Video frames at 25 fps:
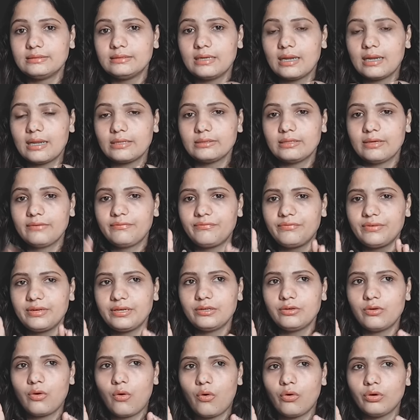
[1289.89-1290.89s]
they
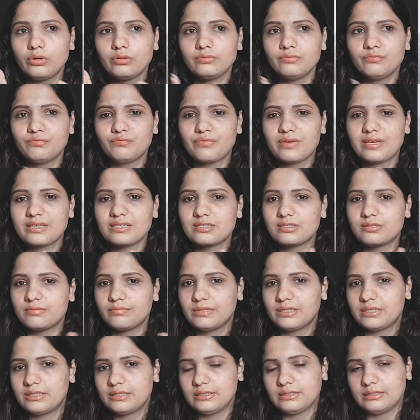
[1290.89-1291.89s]
feed on waste
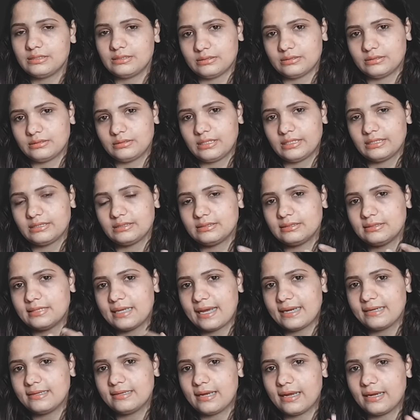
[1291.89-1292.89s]
material like
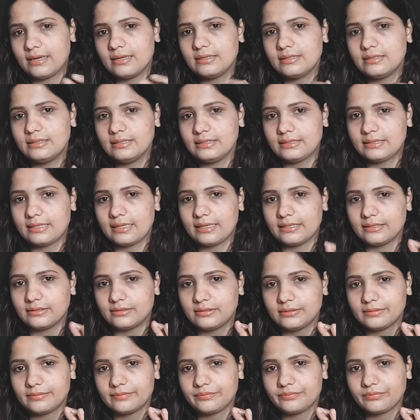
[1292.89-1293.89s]
dead and decayed
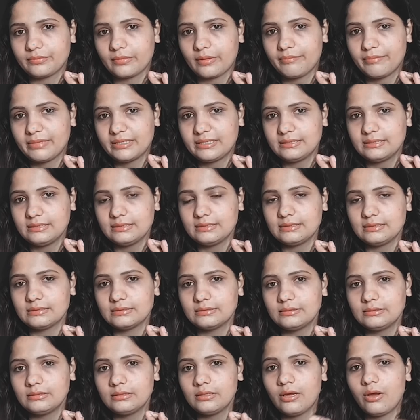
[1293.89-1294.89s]

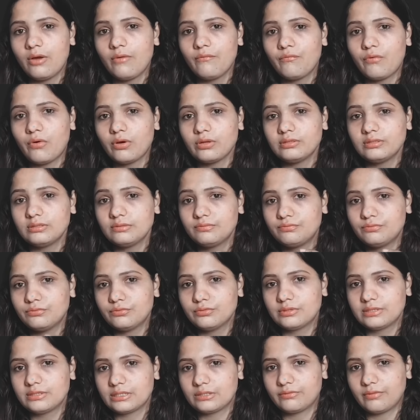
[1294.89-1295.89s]
material for their
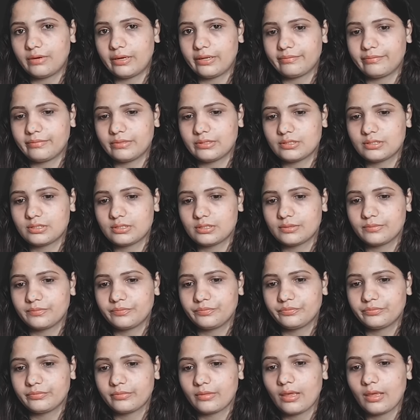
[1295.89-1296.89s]
food requirements.
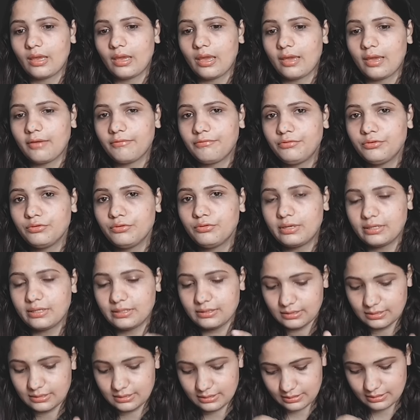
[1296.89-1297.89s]
If you can
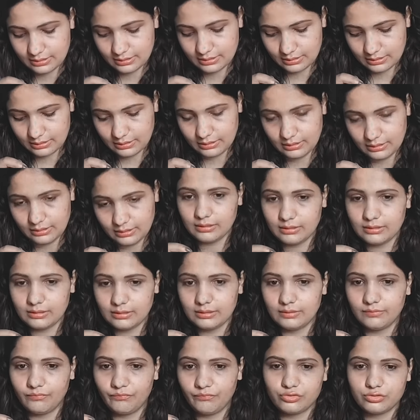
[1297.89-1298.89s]
see in
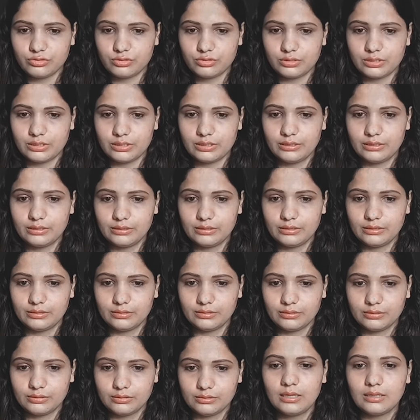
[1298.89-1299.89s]
picture here,
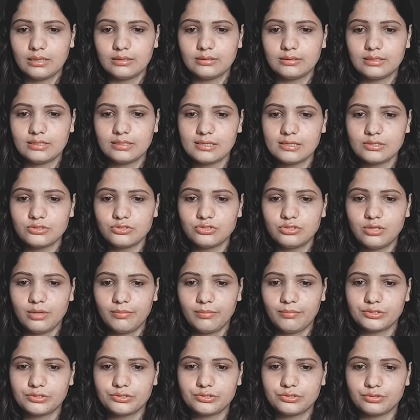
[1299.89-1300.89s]
this is the
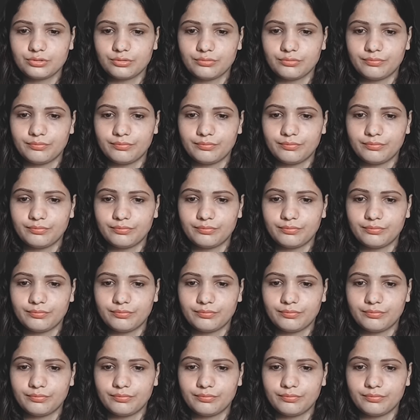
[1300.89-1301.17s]
mushroom.